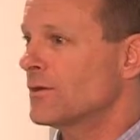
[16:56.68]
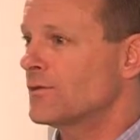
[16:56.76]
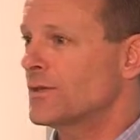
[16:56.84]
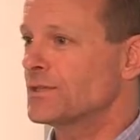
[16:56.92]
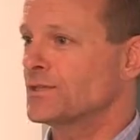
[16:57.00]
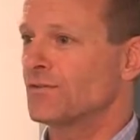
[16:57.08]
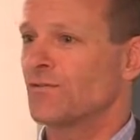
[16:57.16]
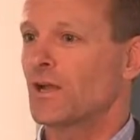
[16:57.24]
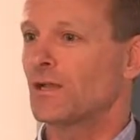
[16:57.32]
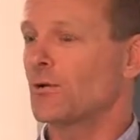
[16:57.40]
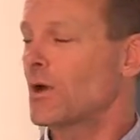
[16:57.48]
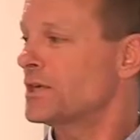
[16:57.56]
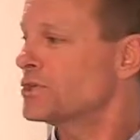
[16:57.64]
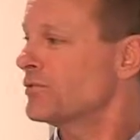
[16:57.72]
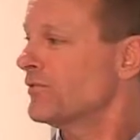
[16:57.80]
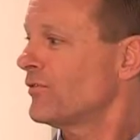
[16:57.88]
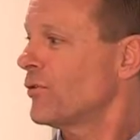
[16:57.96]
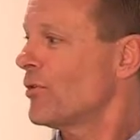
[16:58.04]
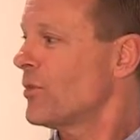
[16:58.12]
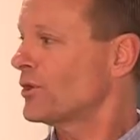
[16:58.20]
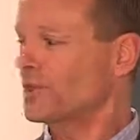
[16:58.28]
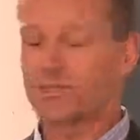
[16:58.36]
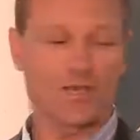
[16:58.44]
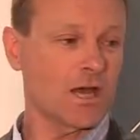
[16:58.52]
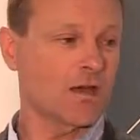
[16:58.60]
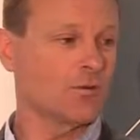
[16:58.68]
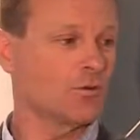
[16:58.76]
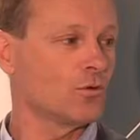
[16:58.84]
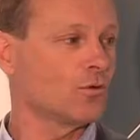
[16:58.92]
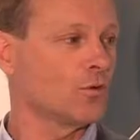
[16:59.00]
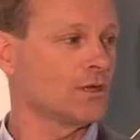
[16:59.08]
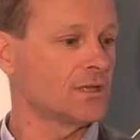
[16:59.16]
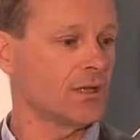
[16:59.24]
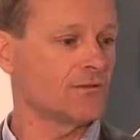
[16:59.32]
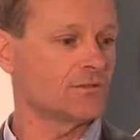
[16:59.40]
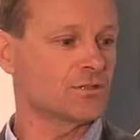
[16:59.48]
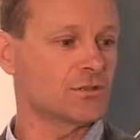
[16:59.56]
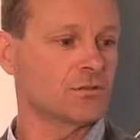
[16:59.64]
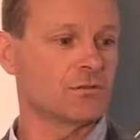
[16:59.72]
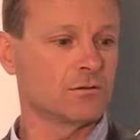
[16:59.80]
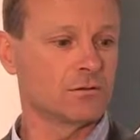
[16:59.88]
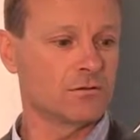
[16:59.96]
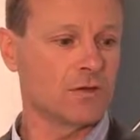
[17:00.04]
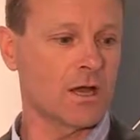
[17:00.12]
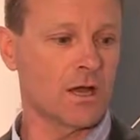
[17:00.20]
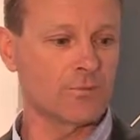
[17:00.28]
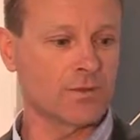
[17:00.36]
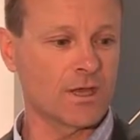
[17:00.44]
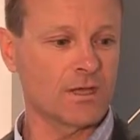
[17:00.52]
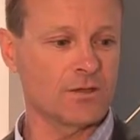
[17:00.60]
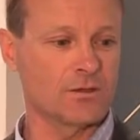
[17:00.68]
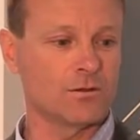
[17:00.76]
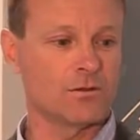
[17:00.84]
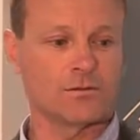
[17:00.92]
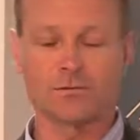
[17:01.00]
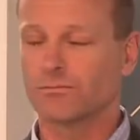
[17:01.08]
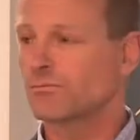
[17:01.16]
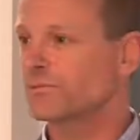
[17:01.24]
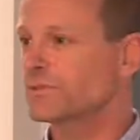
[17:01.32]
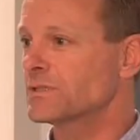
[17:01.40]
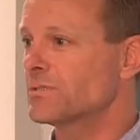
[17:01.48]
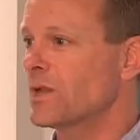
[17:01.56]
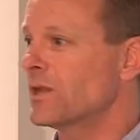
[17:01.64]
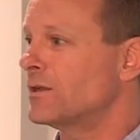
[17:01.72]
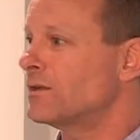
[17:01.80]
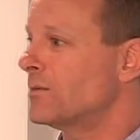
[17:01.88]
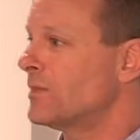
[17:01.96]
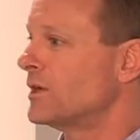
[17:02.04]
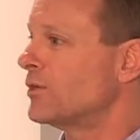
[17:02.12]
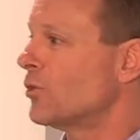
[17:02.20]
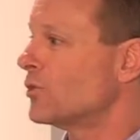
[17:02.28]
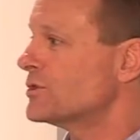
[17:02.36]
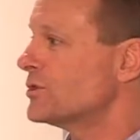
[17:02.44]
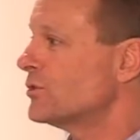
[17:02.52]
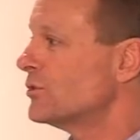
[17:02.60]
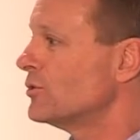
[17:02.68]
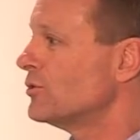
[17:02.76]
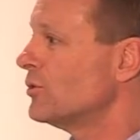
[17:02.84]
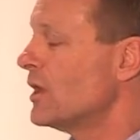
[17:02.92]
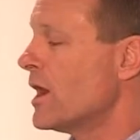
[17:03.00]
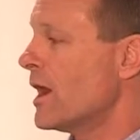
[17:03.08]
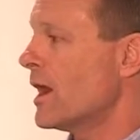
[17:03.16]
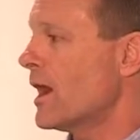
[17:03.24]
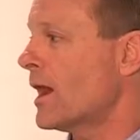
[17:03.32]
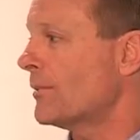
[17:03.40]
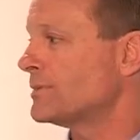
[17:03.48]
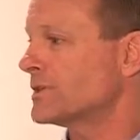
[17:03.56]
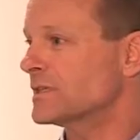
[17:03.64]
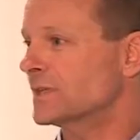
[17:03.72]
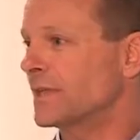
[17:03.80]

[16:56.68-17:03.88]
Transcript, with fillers: there's an evaluation form on your table. We'd love to um, get you to spend a minute or two um, just